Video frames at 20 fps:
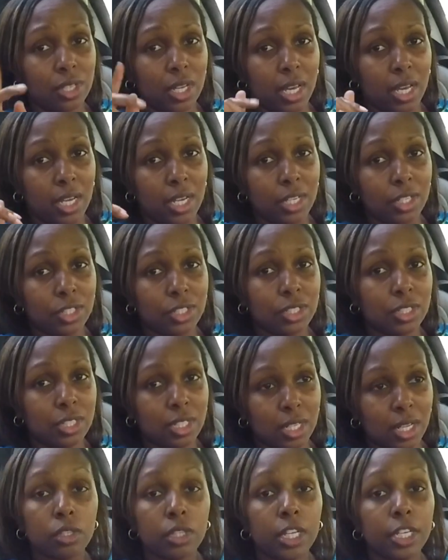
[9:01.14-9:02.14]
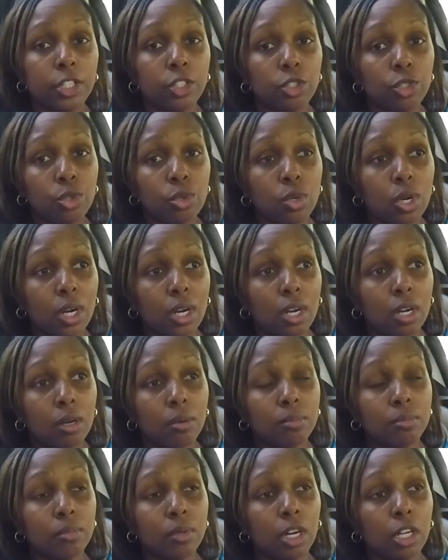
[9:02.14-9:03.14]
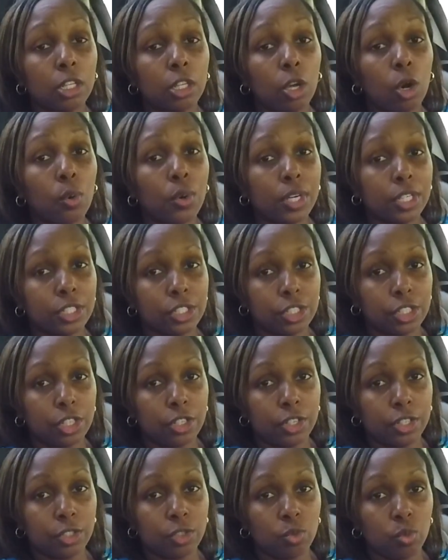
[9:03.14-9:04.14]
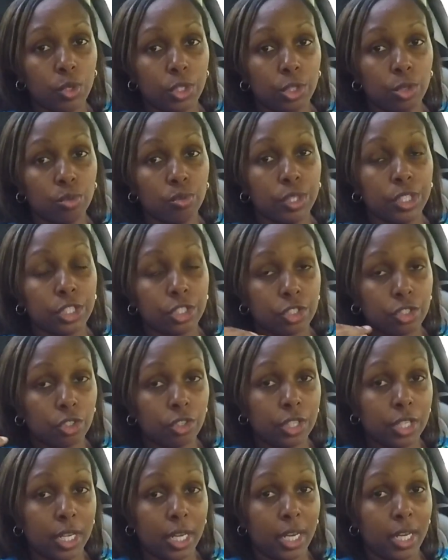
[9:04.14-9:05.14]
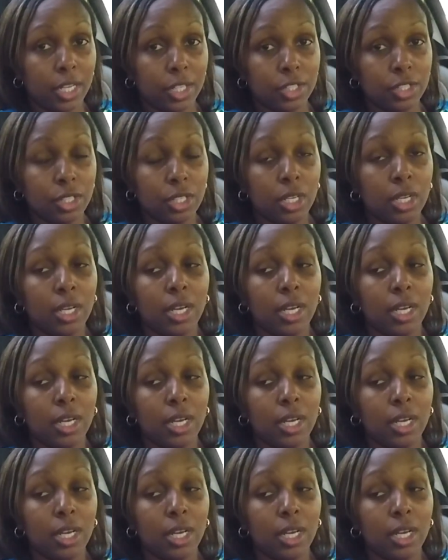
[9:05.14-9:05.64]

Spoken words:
age, they do a lower insurance when you reach a certain age,